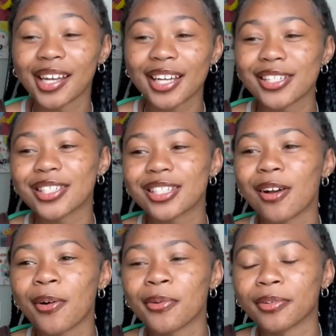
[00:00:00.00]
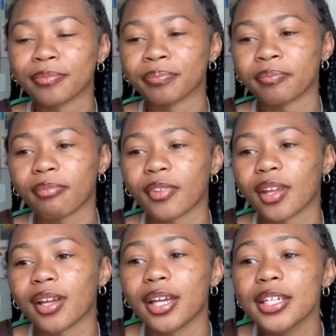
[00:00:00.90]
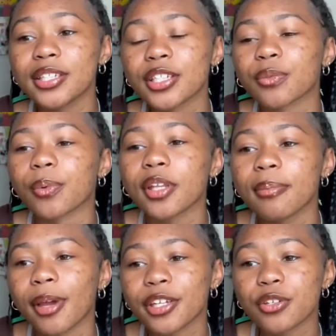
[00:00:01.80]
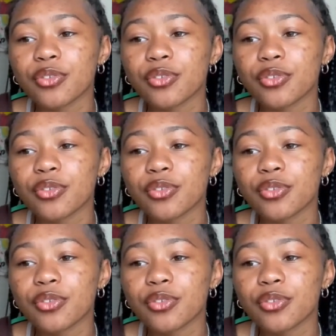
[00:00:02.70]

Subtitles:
And so it just really makes you